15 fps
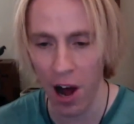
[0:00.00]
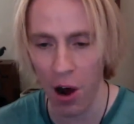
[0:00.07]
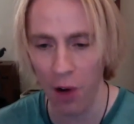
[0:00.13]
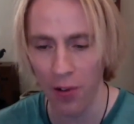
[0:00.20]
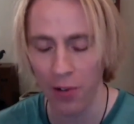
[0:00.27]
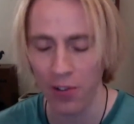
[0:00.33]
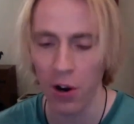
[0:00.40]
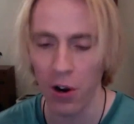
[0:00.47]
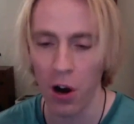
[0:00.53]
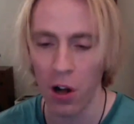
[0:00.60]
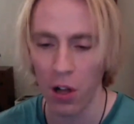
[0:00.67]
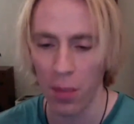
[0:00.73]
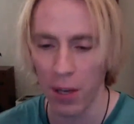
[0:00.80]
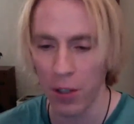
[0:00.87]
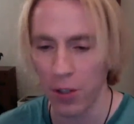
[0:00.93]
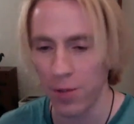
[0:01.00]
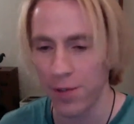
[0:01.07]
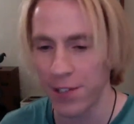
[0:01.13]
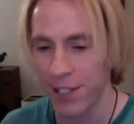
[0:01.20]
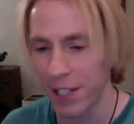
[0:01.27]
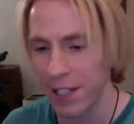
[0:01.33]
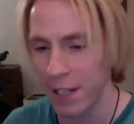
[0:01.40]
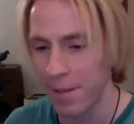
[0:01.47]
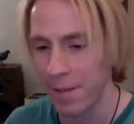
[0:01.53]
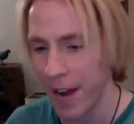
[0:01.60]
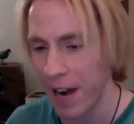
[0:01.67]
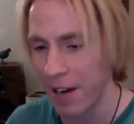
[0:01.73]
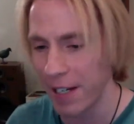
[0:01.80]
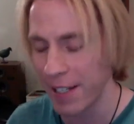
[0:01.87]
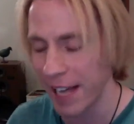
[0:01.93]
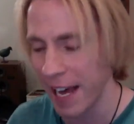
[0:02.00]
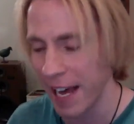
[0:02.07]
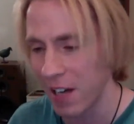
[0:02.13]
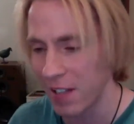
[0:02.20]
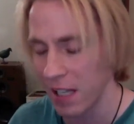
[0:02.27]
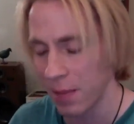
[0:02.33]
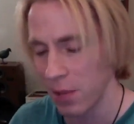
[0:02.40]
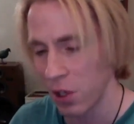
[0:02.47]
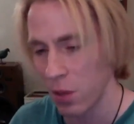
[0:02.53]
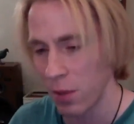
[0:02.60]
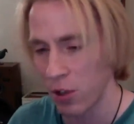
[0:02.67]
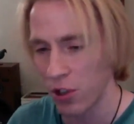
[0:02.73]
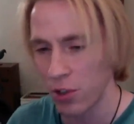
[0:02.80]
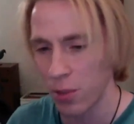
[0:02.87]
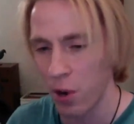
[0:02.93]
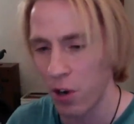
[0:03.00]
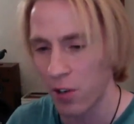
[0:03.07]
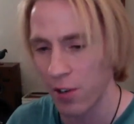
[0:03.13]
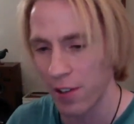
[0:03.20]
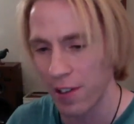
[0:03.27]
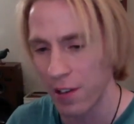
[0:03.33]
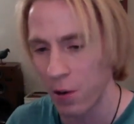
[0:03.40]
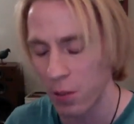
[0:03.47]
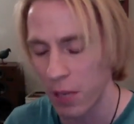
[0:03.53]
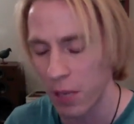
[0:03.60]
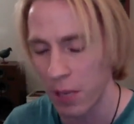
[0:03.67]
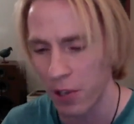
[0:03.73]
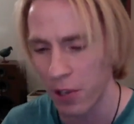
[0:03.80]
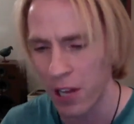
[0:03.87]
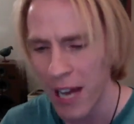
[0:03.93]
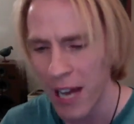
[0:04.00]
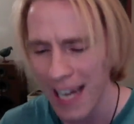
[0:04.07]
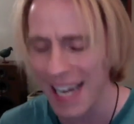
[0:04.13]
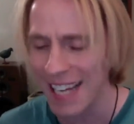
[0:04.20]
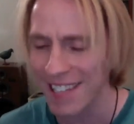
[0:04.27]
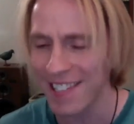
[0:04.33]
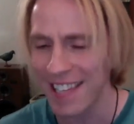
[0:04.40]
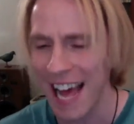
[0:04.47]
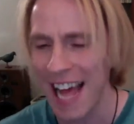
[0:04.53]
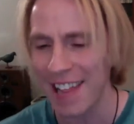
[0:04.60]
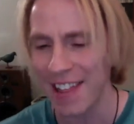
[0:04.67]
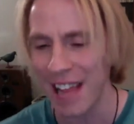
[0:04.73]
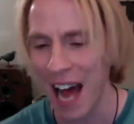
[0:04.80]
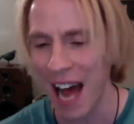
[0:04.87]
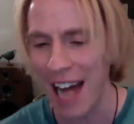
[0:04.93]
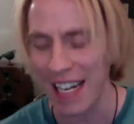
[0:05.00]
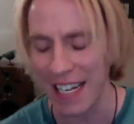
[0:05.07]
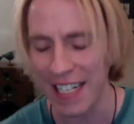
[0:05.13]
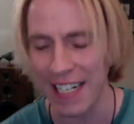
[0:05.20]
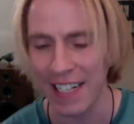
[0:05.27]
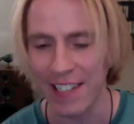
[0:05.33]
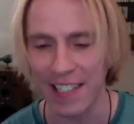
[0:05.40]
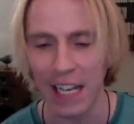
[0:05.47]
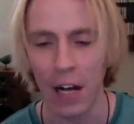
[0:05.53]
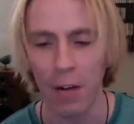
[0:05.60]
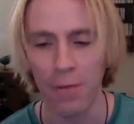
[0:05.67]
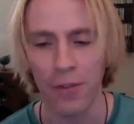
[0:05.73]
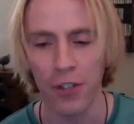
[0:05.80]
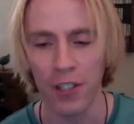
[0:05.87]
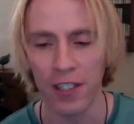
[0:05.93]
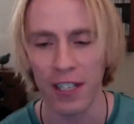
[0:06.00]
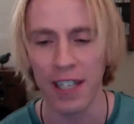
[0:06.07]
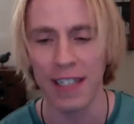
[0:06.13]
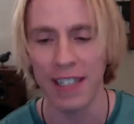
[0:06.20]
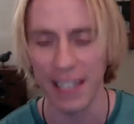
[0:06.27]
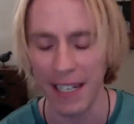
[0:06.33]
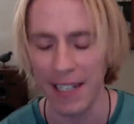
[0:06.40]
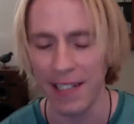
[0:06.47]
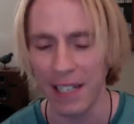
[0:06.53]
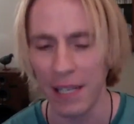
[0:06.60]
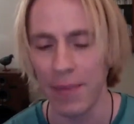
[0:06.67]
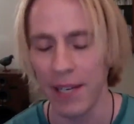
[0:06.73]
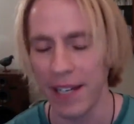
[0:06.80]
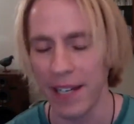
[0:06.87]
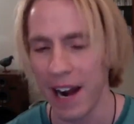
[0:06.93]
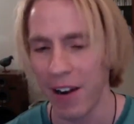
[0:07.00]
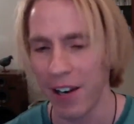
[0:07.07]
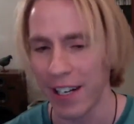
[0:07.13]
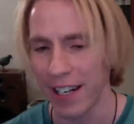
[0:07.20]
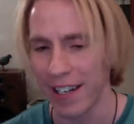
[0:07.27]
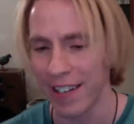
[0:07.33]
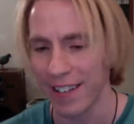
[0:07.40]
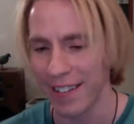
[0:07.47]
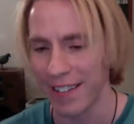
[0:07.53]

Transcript: those are all a bunch of silly fairy tales. I'm so much smarter than those people. Is that not in itself just a teensy bit arrogant?